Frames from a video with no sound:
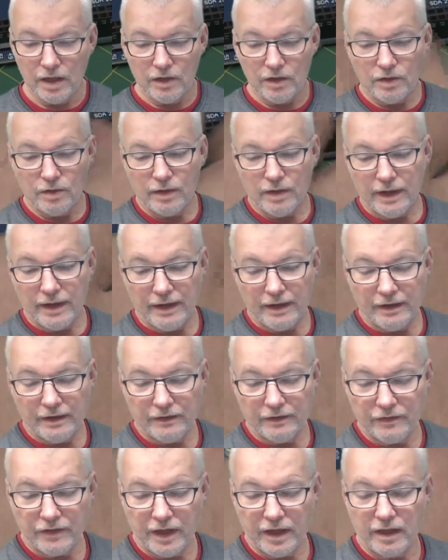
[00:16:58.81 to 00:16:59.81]
You
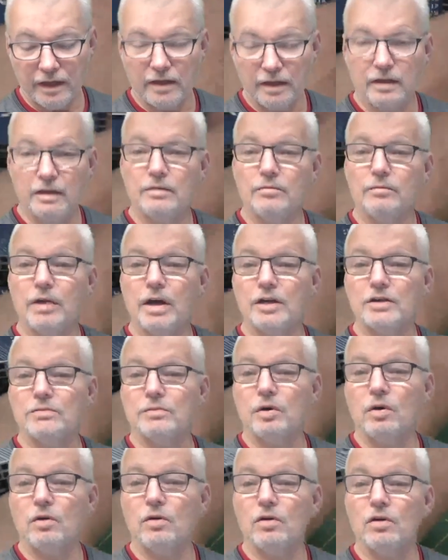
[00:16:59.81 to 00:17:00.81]
have a much
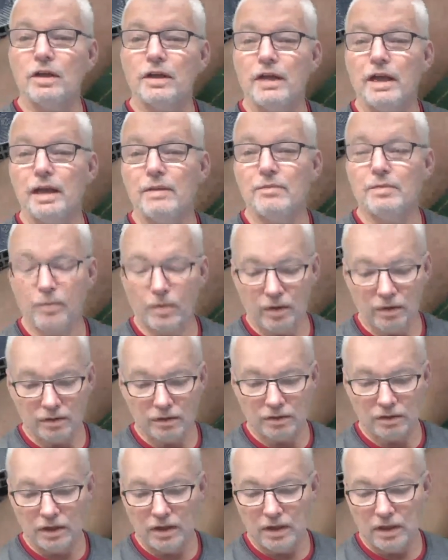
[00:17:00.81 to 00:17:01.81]
more
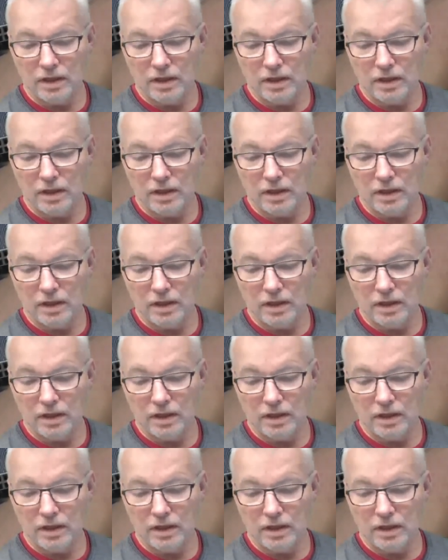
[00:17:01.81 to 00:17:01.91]
capable